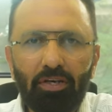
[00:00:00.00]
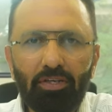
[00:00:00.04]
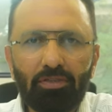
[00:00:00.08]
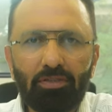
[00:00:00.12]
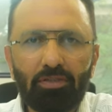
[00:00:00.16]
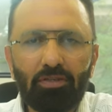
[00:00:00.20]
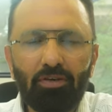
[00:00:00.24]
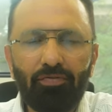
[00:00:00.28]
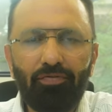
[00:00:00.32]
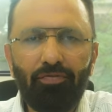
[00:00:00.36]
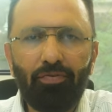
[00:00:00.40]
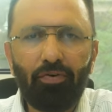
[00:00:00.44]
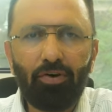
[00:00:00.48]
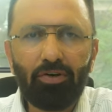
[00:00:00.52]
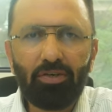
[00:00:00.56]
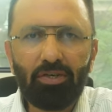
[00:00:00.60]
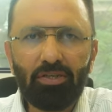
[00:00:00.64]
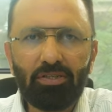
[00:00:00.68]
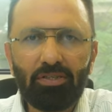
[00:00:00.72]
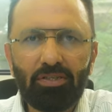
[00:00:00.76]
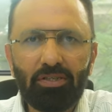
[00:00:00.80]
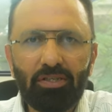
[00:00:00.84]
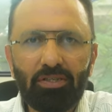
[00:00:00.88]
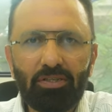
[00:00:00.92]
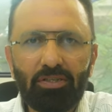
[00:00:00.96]
It's a
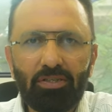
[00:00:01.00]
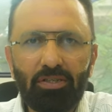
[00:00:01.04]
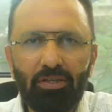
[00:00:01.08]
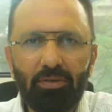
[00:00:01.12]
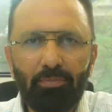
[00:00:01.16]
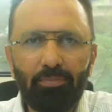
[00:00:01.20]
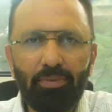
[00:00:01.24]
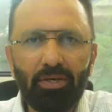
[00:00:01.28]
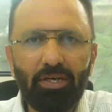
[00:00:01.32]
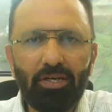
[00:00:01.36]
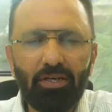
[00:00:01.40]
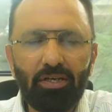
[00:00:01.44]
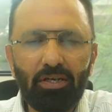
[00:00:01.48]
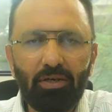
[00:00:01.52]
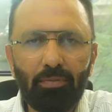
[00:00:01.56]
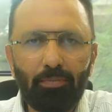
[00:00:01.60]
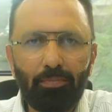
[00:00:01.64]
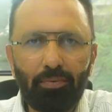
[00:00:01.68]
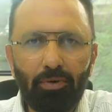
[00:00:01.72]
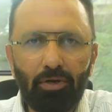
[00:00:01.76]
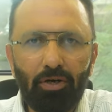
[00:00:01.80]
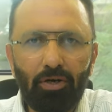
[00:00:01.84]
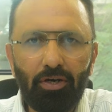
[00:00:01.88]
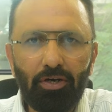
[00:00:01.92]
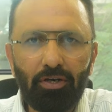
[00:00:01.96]
40-60 BDA
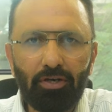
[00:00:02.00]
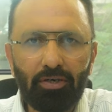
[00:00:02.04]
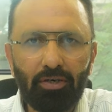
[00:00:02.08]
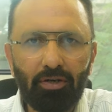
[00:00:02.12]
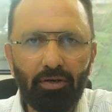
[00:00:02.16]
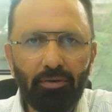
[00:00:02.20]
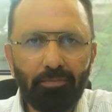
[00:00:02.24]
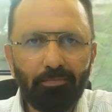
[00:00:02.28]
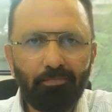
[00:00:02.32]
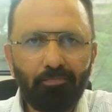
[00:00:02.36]
plot,